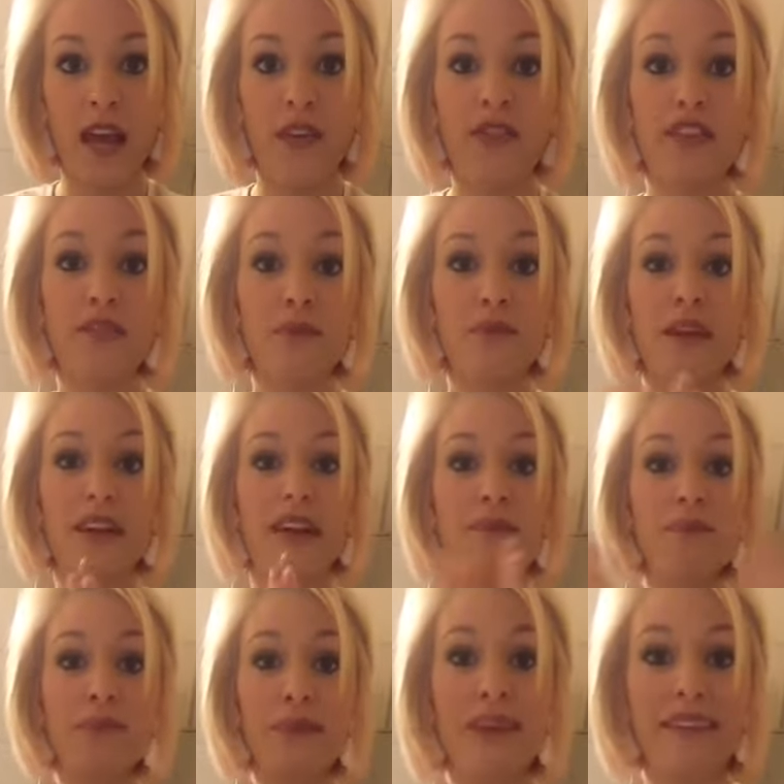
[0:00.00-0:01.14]
This would be a
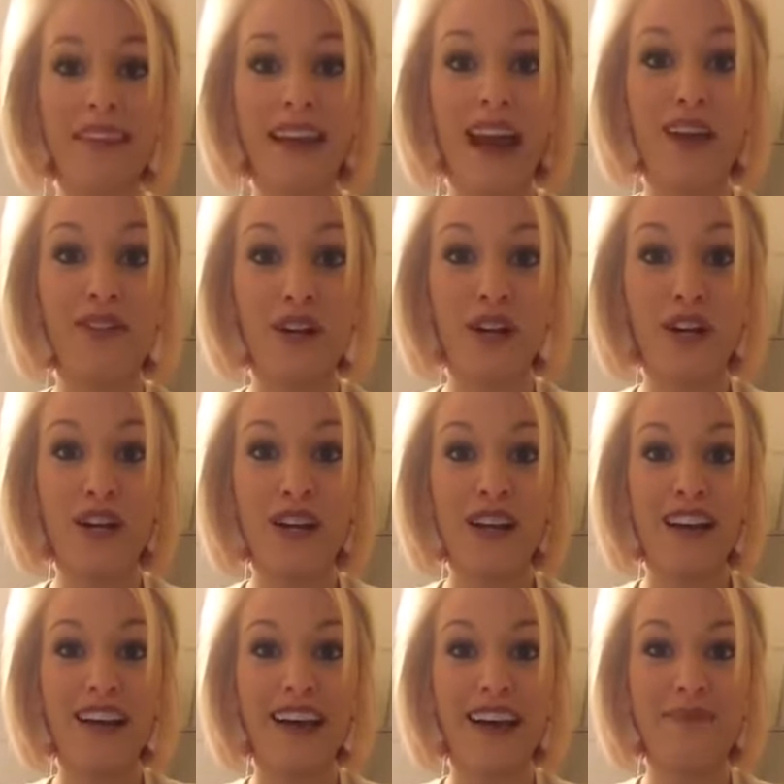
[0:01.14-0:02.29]
completely other
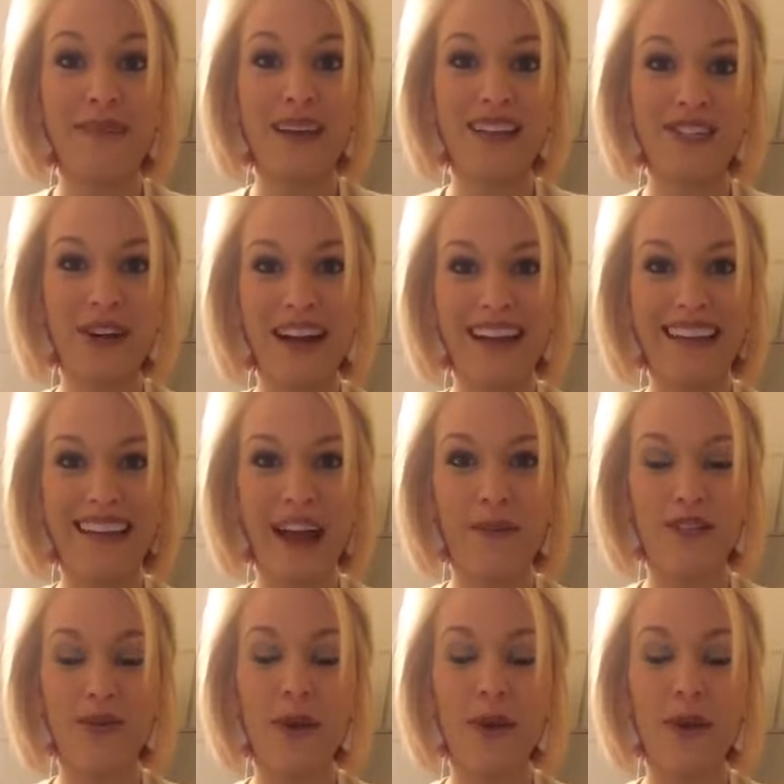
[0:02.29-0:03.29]
training that I would do.